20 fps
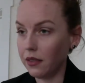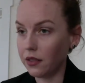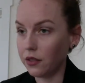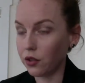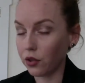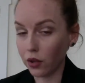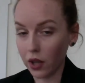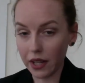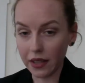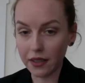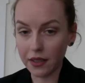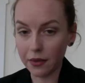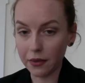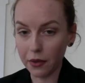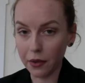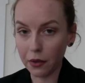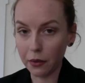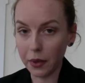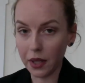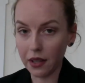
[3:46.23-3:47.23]

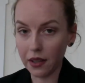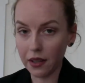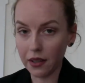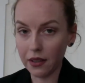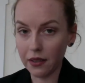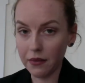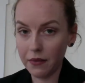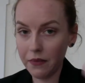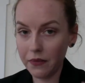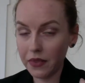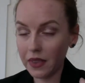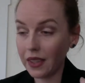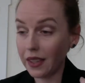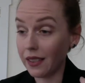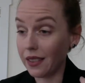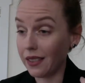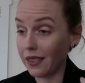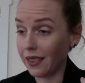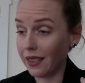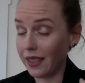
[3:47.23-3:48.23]
transphobia,
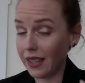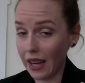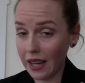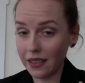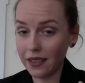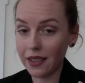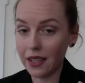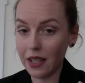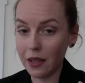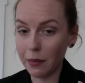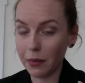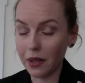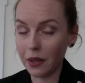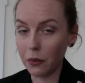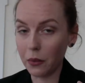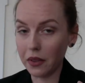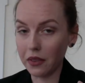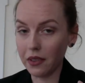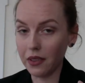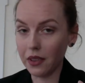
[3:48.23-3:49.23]
gatekeeping
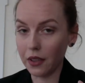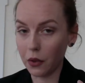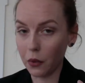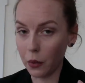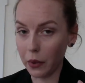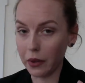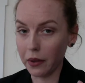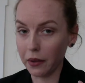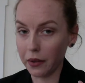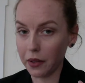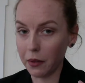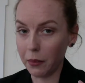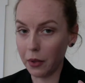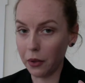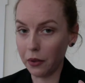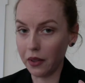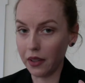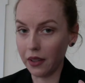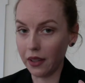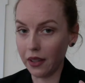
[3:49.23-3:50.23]
within the queer
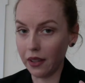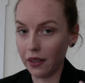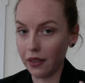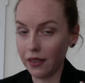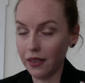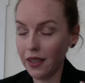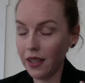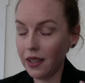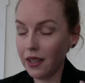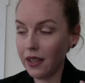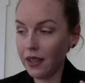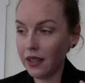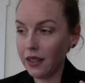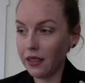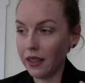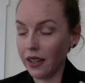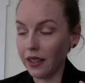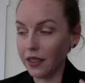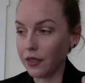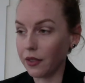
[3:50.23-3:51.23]
community
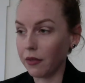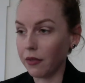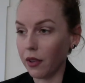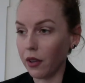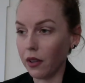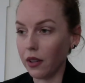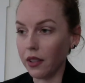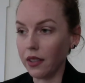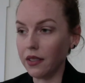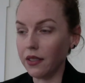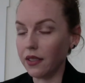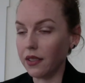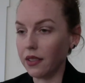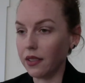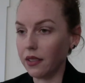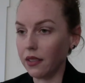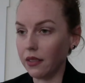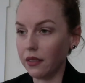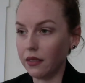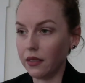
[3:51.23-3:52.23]
as far as
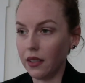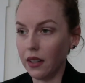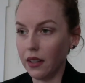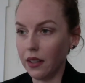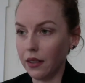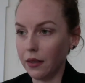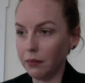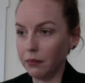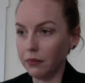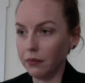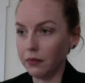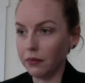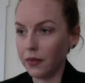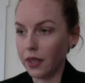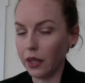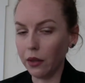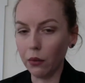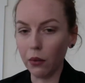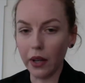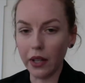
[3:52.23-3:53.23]
um,
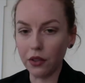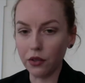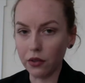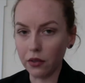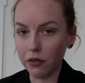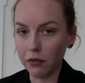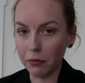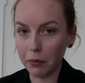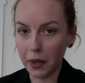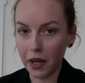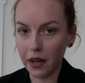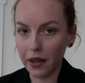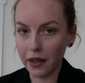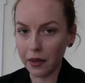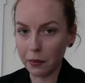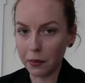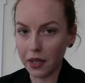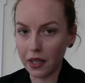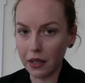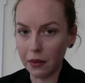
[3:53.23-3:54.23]
erasure of bi
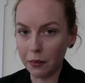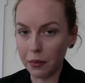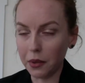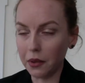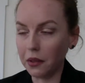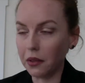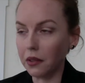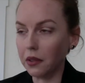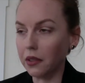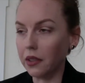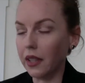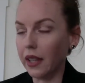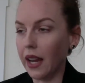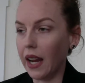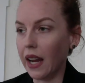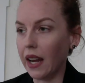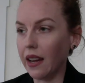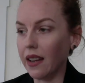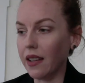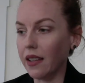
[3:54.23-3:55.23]
people
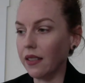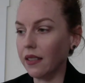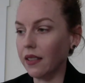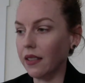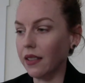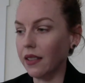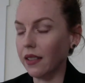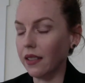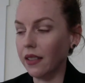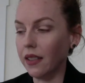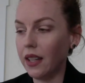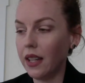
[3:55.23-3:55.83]
and